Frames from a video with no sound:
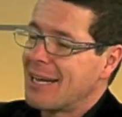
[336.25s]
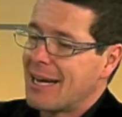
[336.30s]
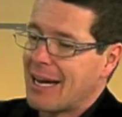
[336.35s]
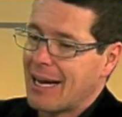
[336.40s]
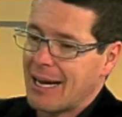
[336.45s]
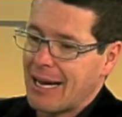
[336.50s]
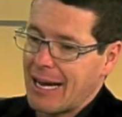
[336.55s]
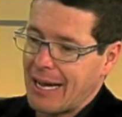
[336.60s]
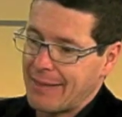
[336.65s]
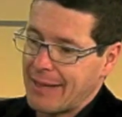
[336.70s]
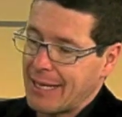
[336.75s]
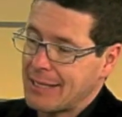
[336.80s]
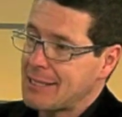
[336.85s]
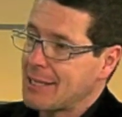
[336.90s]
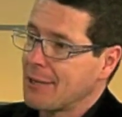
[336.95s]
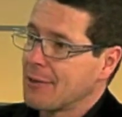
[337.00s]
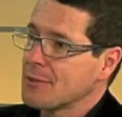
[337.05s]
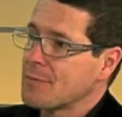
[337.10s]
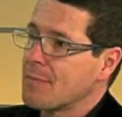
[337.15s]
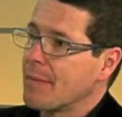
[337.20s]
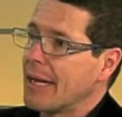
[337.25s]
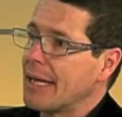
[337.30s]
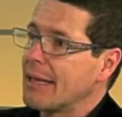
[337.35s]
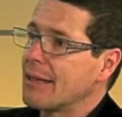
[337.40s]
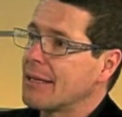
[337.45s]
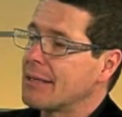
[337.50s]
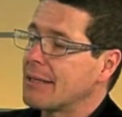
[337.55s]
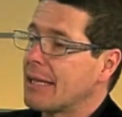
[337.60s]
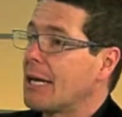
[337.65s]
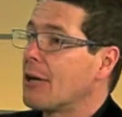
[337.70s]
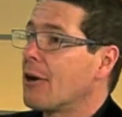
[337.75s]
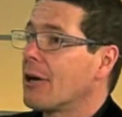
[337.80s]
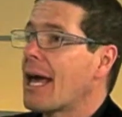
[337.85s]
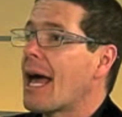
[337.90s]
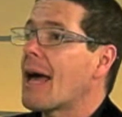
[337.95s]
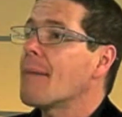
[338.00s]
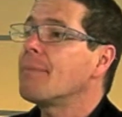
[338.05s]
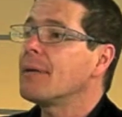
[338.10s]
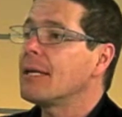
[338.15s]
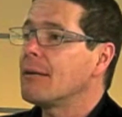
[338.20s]
and that tells me that they're not
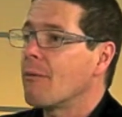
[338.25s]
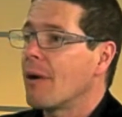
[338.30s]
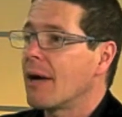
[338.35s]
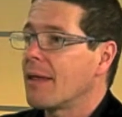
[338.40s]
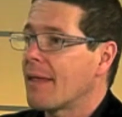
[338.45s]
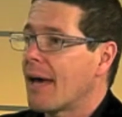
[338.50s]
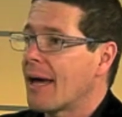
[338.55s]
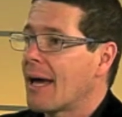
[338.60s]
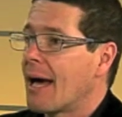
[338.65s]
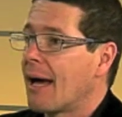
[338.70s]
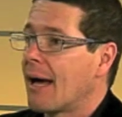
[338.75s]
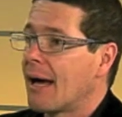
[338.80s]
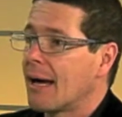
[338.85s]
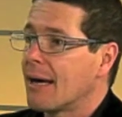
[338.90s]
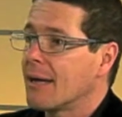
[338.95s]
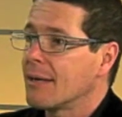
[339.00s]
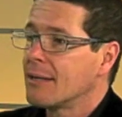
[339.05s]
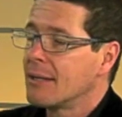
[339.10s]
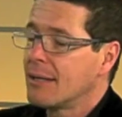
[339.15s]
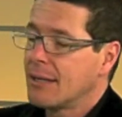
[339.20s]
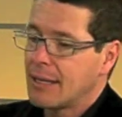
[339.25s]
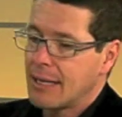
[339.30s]
happy where they are.